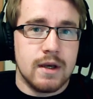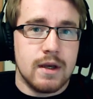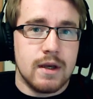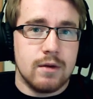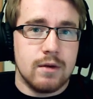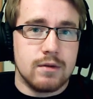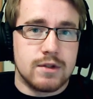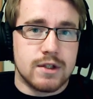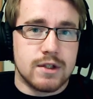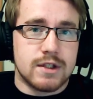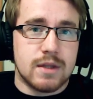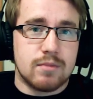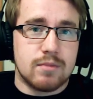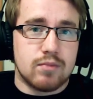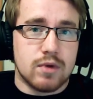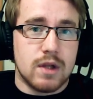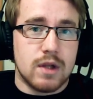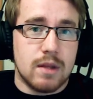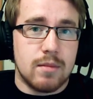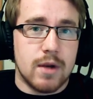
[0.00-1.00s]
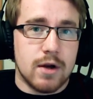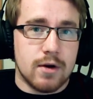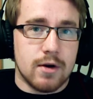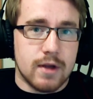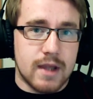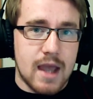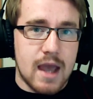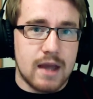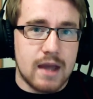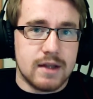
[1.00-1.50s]
it was just some preliminary
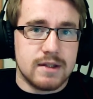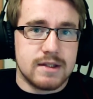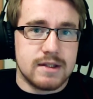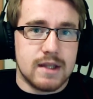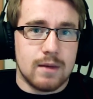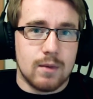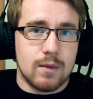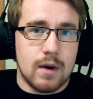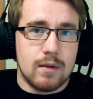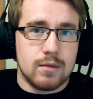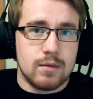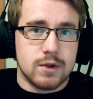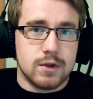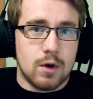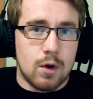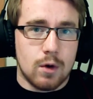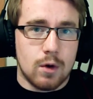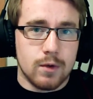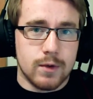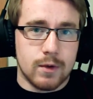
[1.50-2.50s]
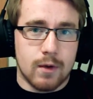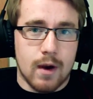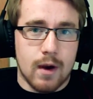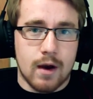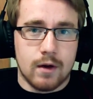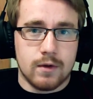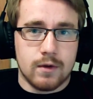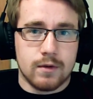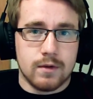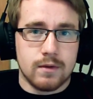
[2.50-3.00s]
cannons that were able to hold the
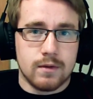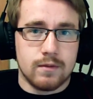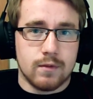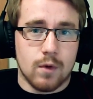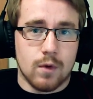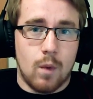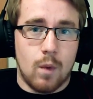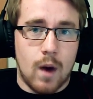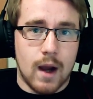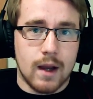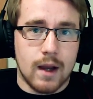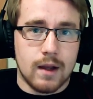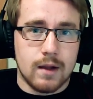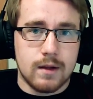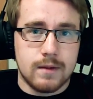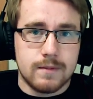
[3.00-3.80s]
ground for a while.